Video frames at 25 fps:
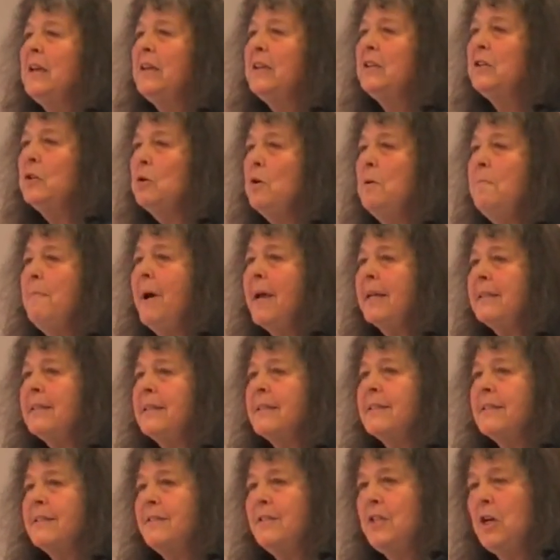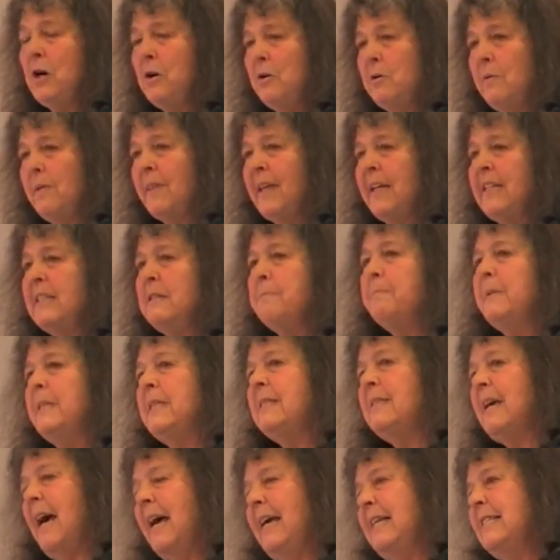you must know that
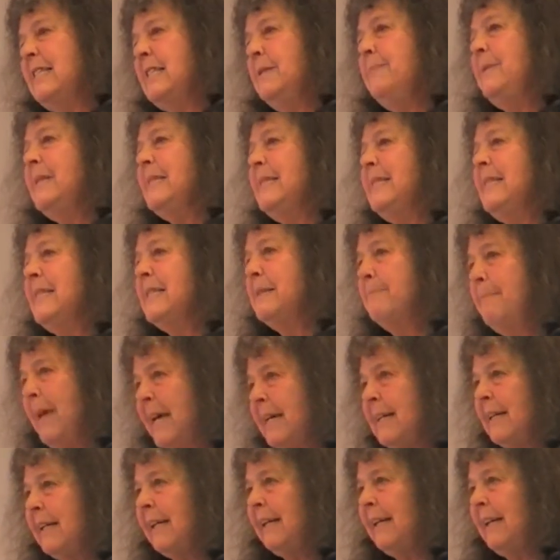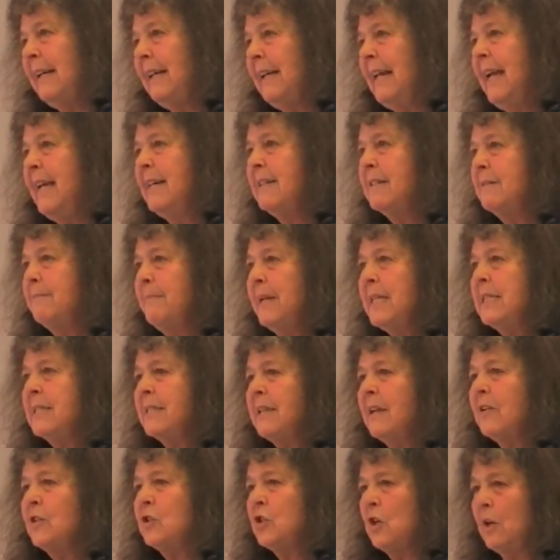besides Mrs. Merkel and
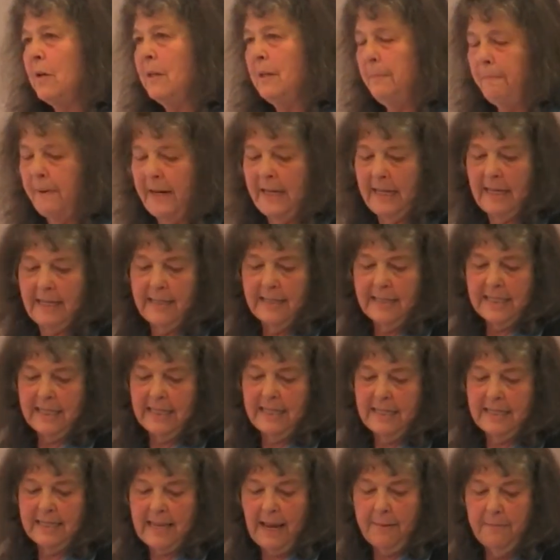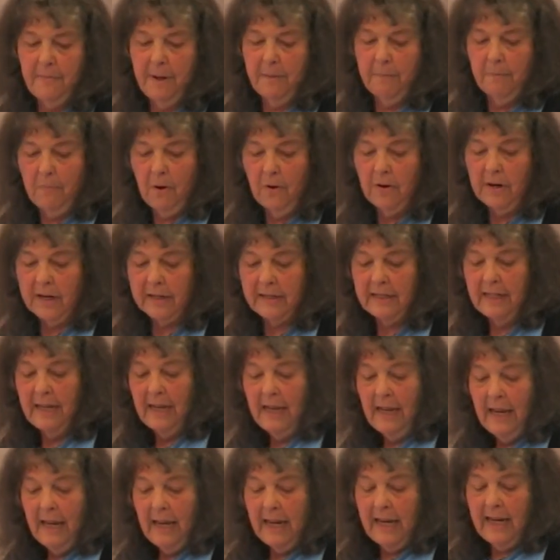Mr. Schäuble and some more,
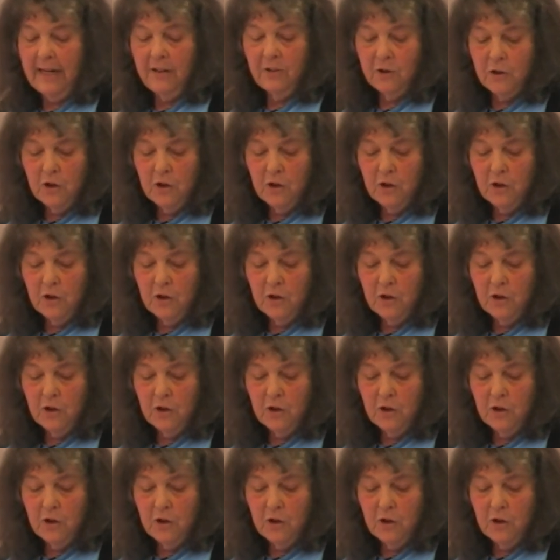in